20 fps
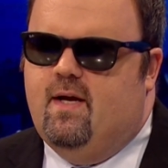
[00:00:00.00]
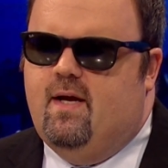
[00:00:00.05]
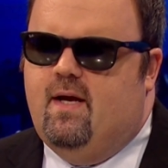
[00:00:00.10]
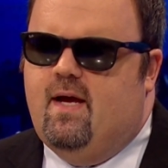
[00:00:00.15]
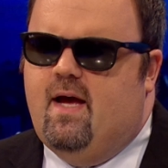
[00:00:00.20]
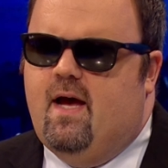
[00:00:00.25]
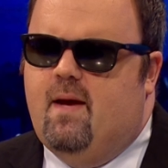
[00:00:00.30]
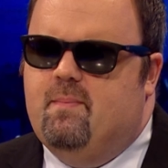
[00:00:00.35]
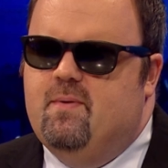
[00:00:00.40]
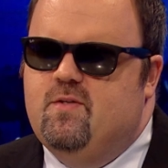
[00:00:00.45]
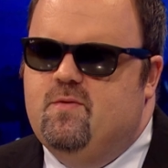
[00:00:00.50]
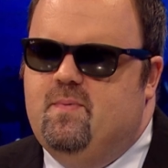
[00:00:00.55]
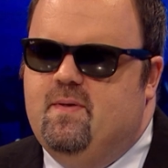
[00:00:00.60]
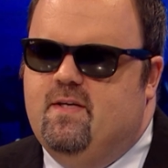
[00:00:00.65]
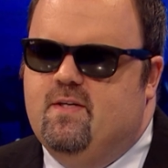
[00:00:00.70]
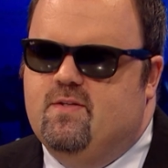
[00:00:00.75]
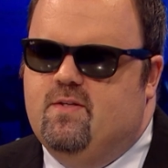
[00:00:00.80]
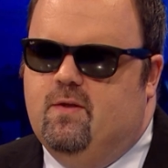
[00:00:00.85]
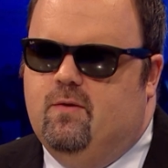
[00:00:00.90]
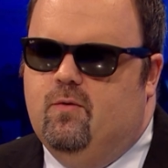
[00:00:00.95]
happens
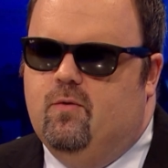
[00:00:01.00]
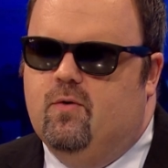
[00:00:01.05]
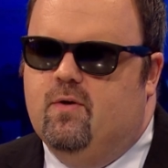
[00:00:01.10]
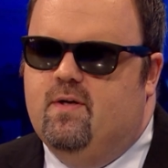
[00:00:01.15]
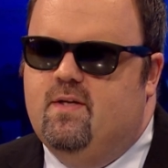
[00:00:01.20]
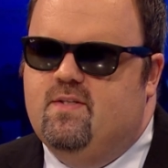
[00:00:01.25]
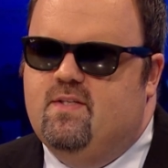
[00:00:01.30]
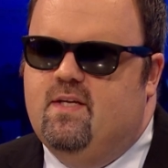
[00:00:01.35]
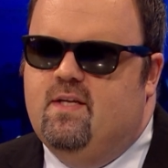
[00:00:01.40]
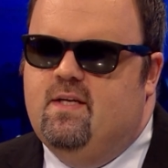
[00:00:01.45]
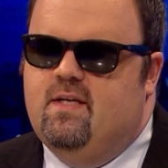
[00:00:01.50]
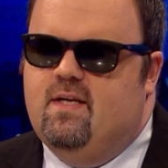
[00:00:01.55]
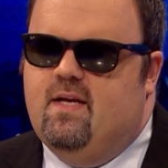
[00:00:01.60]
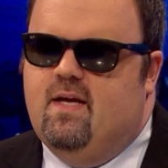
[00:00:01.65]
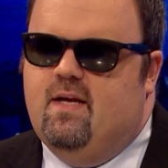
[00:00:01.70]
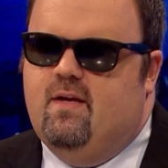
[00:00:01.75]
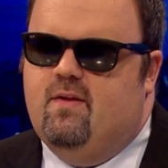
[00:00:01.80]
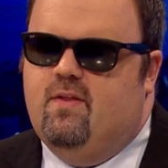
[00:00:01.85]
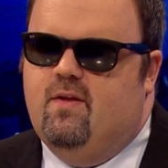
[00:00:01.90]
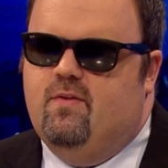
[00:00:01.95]
because the Lord is in it,
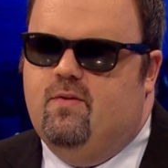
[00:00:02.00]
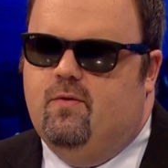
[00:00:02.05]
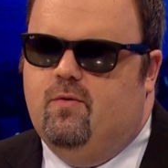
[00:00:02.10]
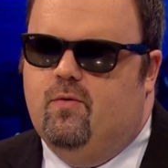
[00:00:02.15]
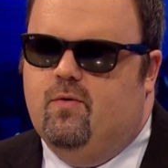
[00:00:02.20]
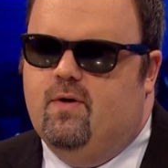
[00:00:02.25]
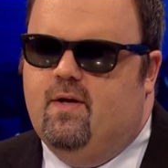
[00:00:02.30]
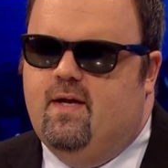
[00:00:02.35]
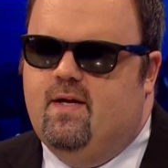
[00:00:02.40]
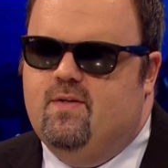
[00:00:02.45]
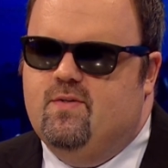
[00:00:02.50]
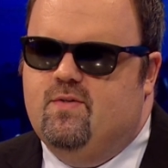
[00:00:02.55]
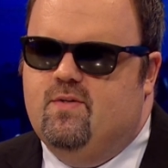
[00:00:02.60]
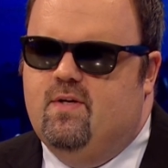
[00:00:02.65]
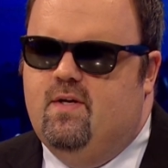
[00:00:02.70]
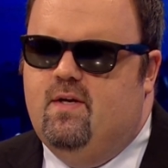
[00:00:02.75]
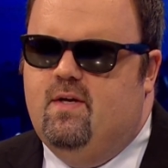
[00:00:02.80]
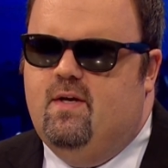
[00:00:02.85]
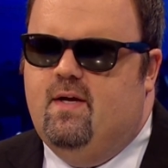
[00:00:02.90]
and I think the Lord has